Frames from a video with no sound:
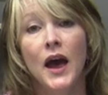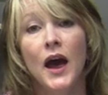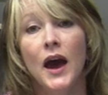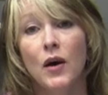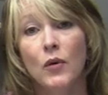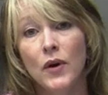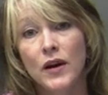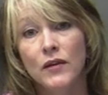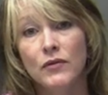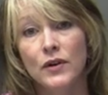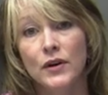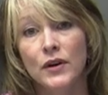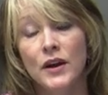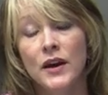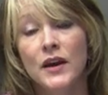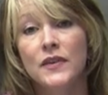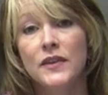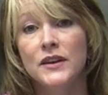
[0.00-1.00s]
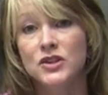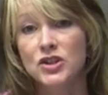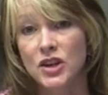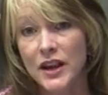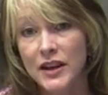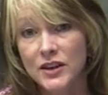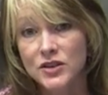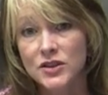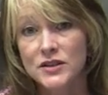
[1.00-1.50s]
However, the
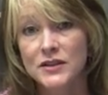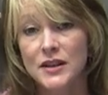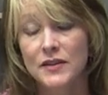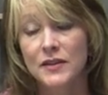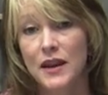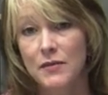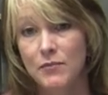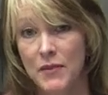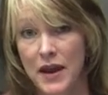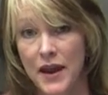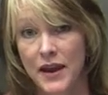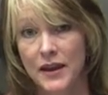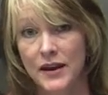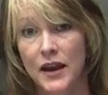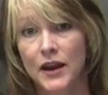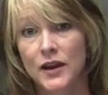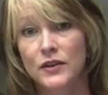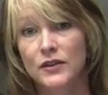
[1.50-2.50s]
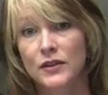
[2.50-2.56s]
changes that they made